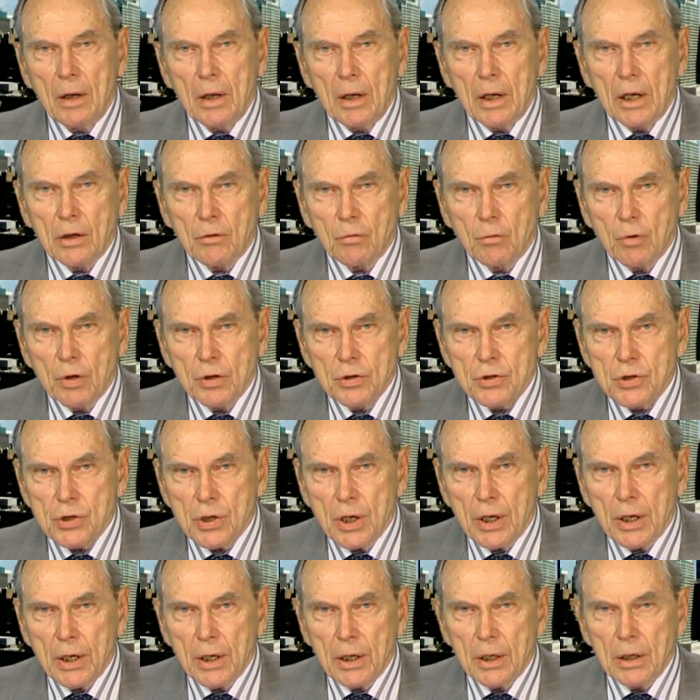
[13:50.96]
It was
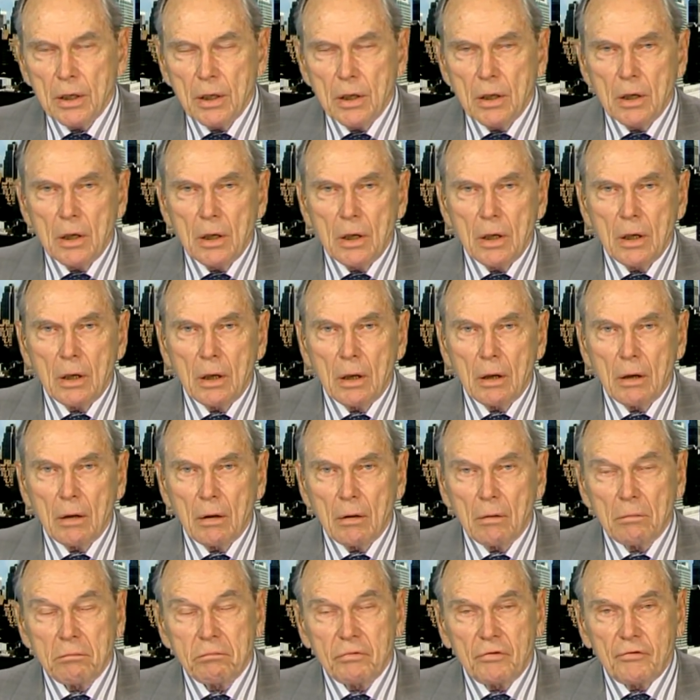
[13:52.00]
a
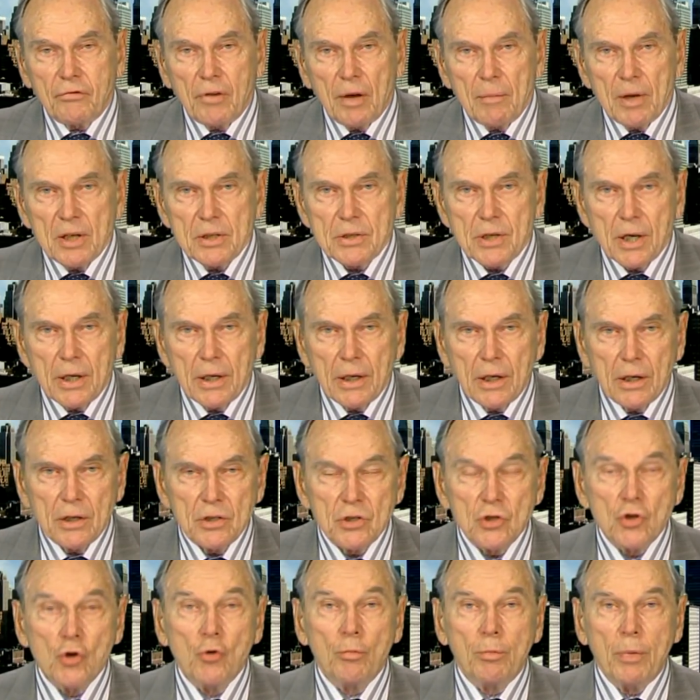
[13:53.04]
uh, if I may say, a
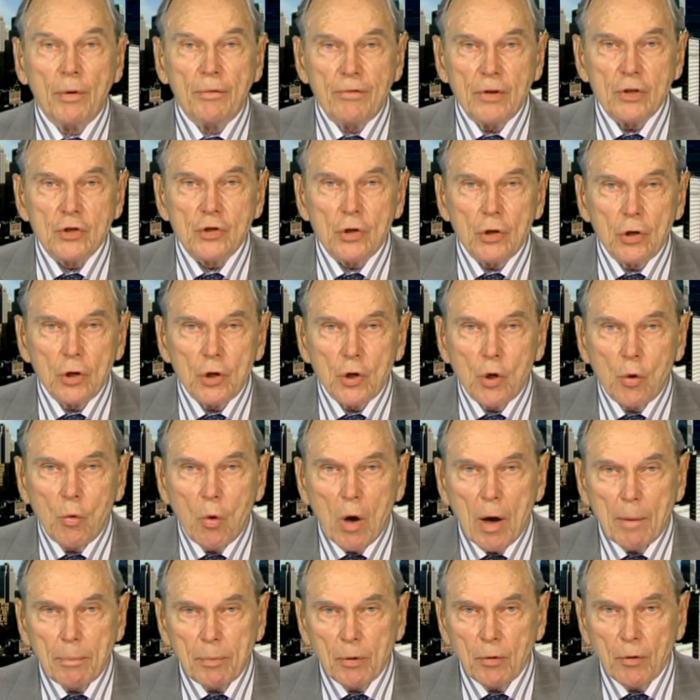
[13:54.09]
superficial
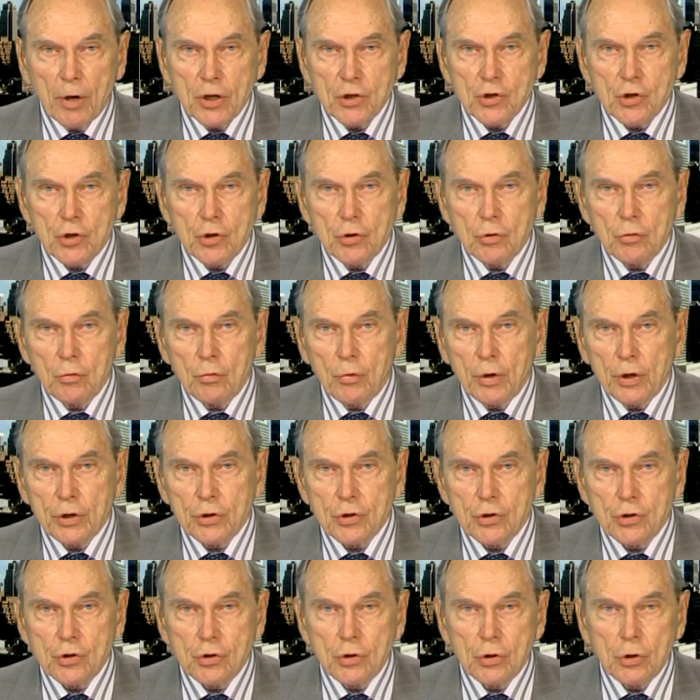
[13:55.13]
cooperation,
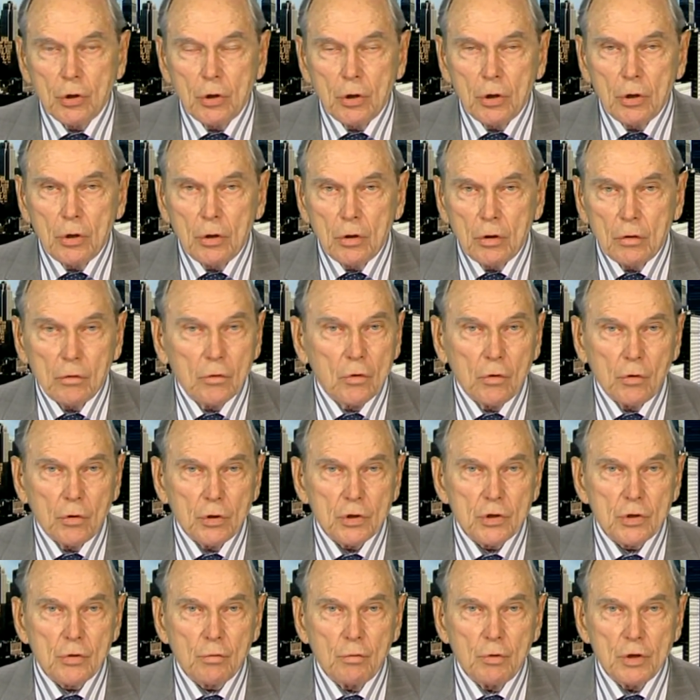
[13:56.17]
which, of
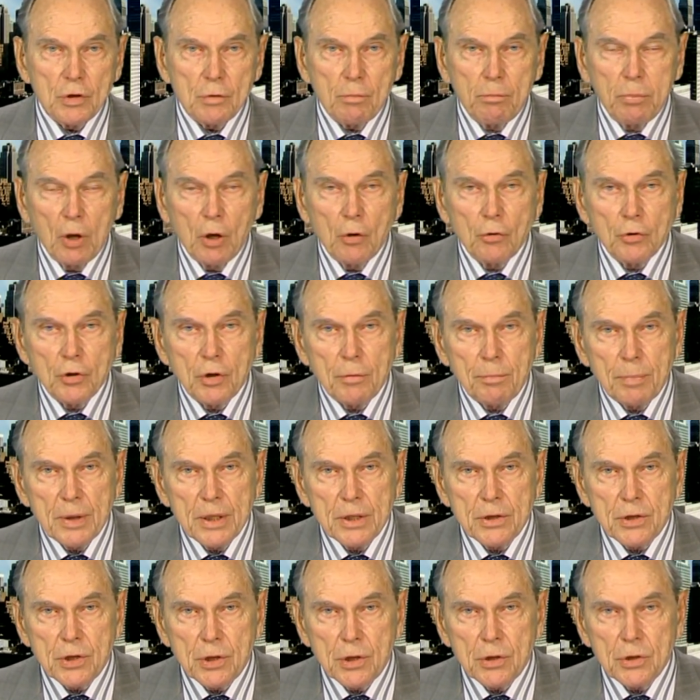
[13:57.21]
course, was blown to
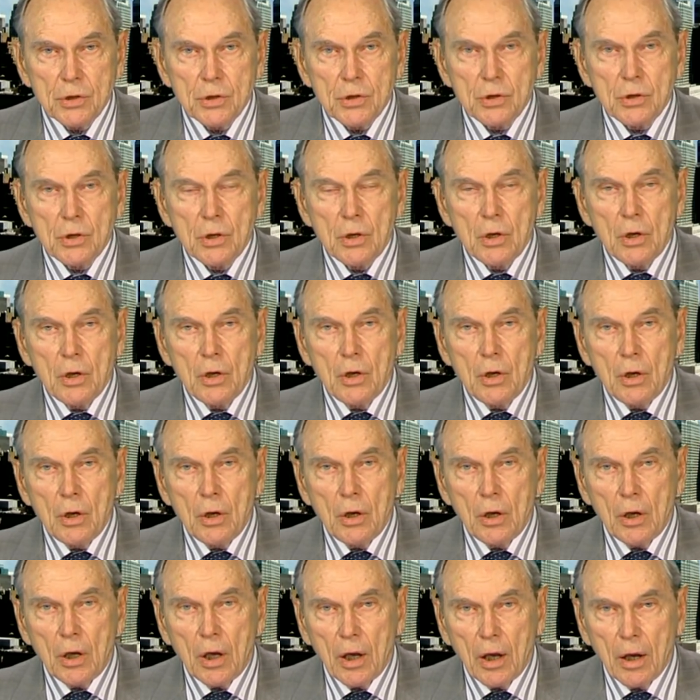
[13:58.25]
pieces
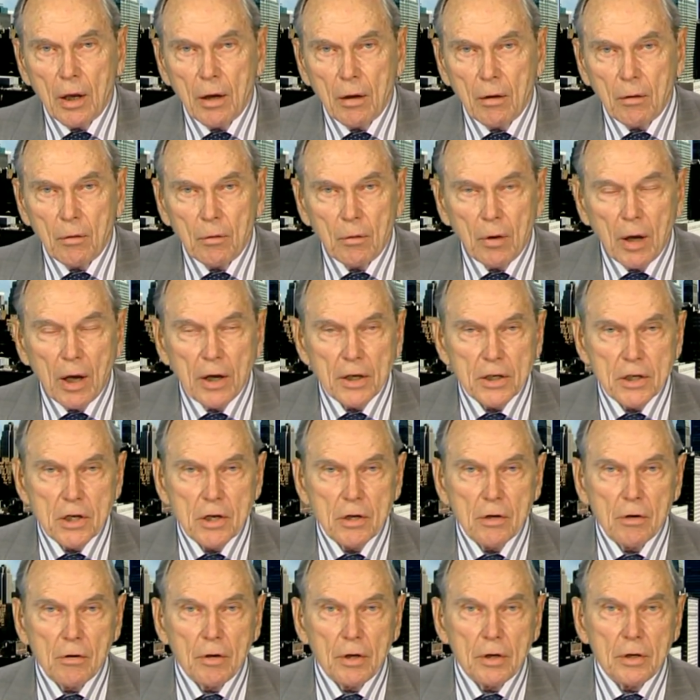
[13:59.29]
uh, a
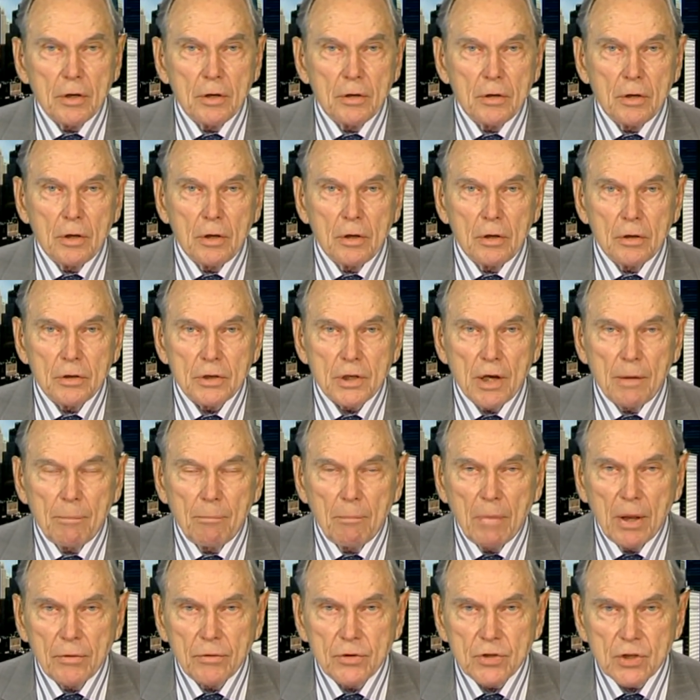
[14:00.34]
year and uh, some
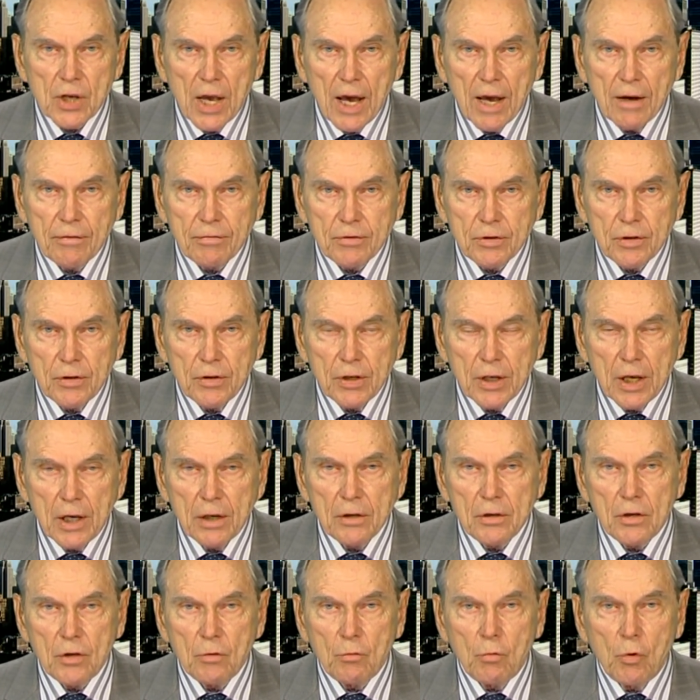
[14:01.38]
months after the
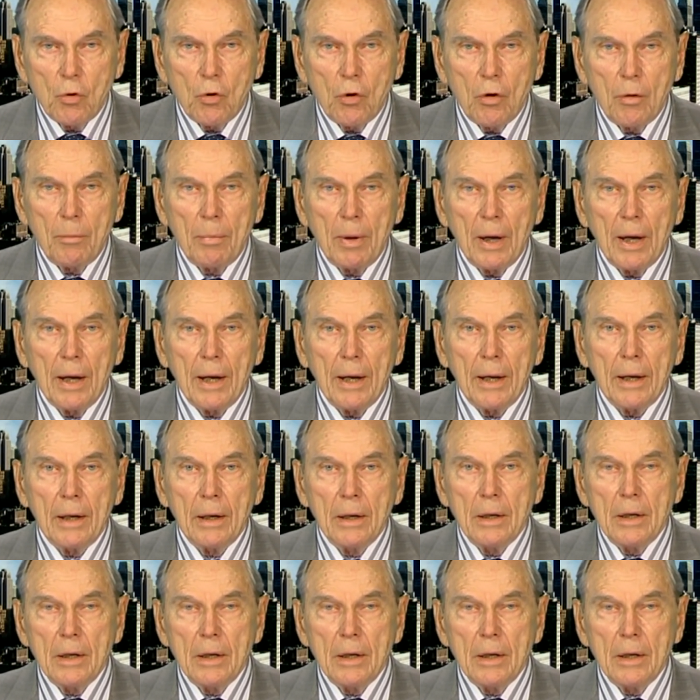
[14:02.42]
end of the war by